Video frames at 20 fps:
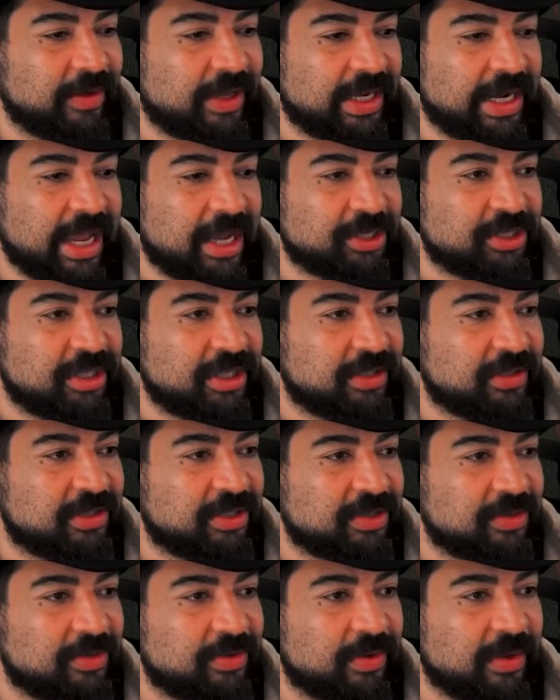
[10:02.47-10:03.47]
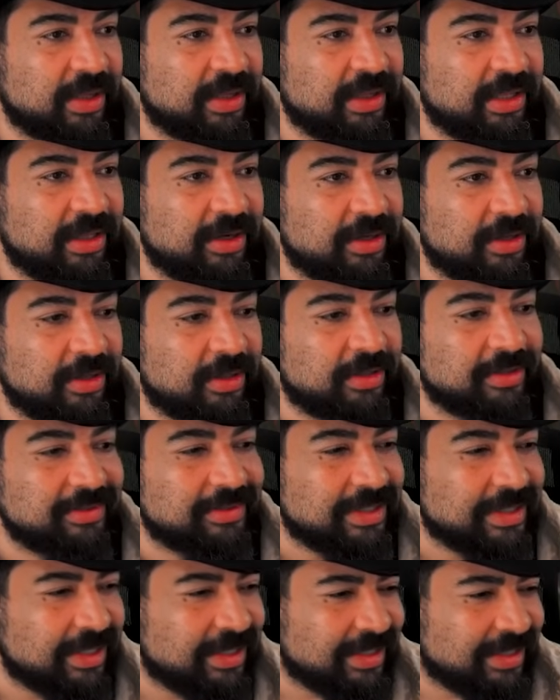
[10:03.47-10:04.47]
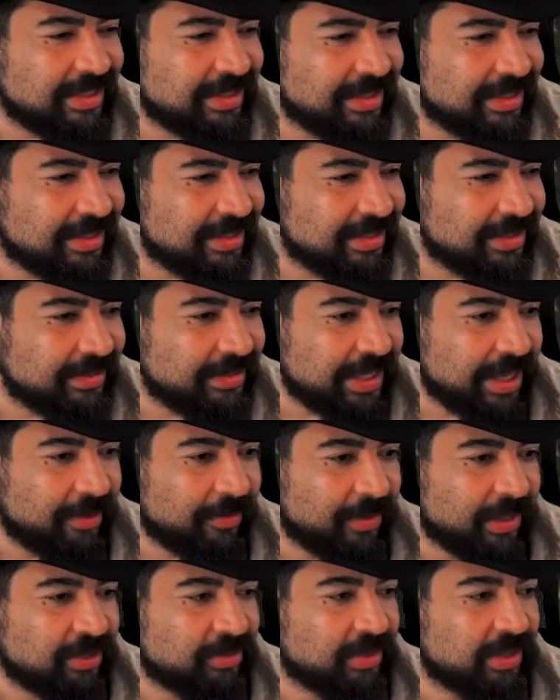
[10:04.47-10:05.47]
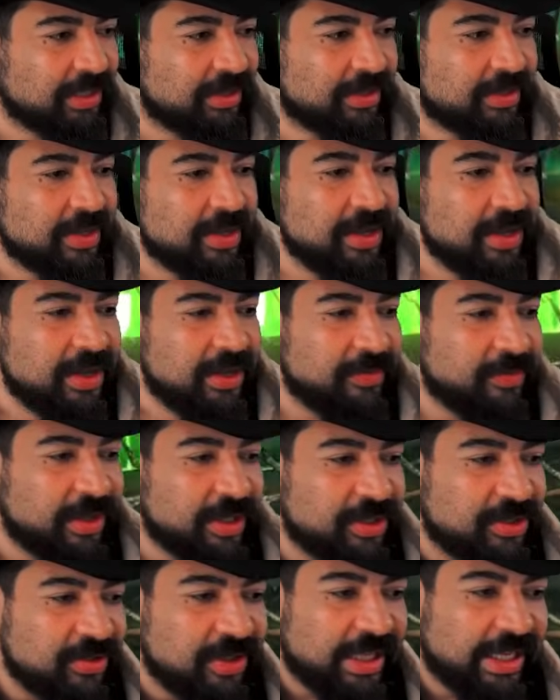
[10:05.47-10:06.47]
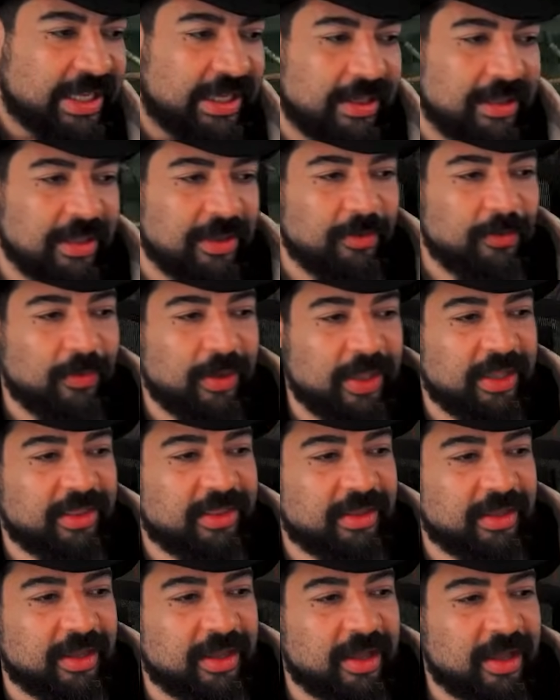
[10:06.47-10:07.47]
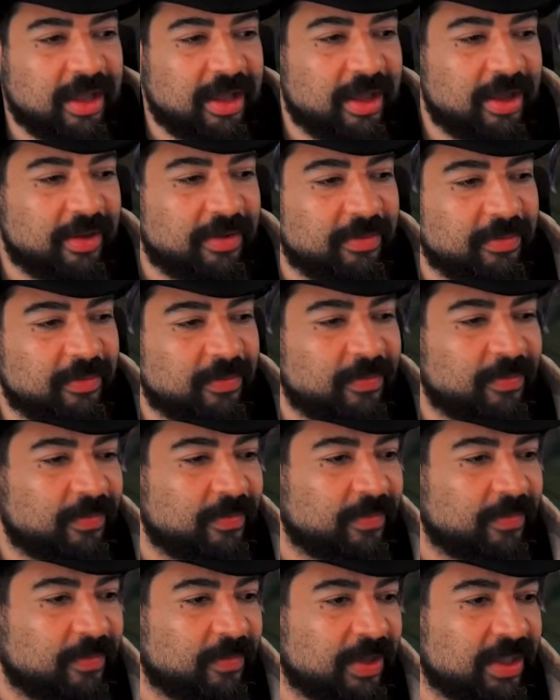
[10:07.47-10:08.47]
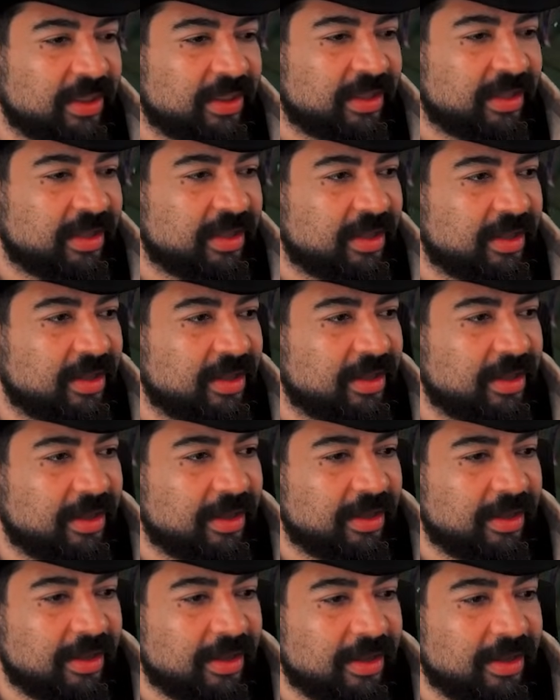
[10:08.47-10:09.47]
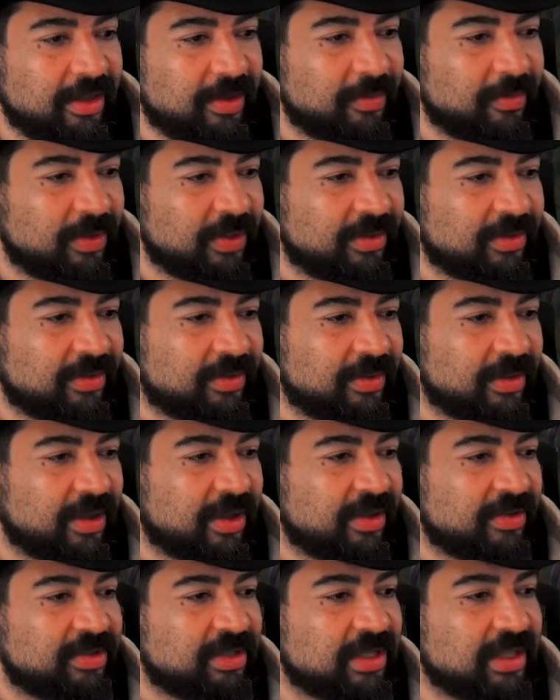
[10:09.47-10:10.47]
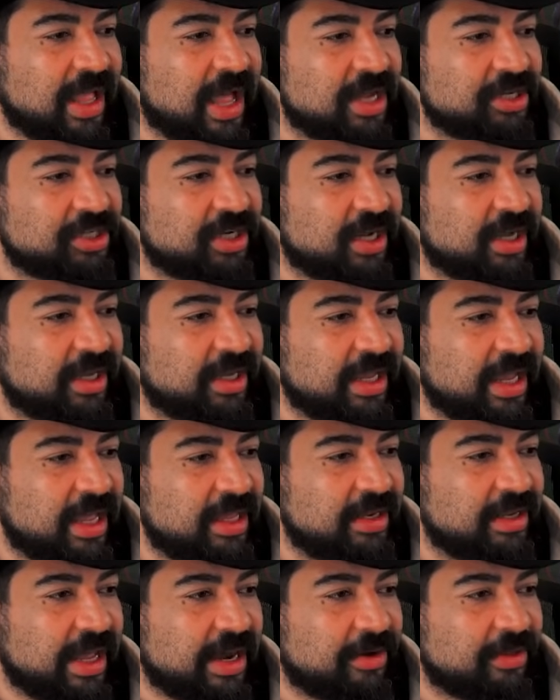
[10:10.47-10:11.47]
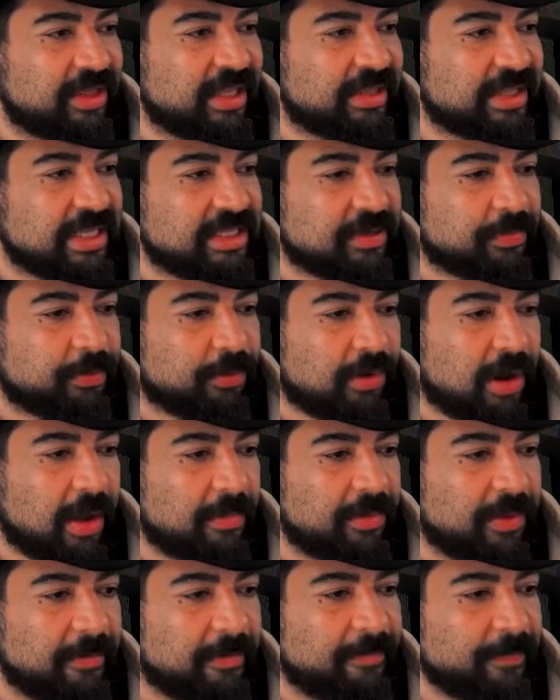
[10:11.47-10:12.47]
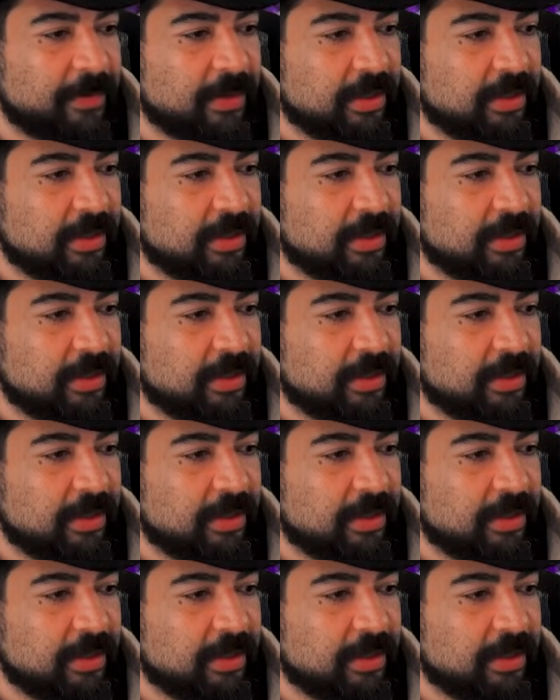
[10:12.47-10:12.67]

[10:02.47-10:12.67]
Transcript: We can actually do a little. Uh, yeah, we can do a little. We can do the healing with uh, with uh, with uh, Delaja again. I don't think that's a problem.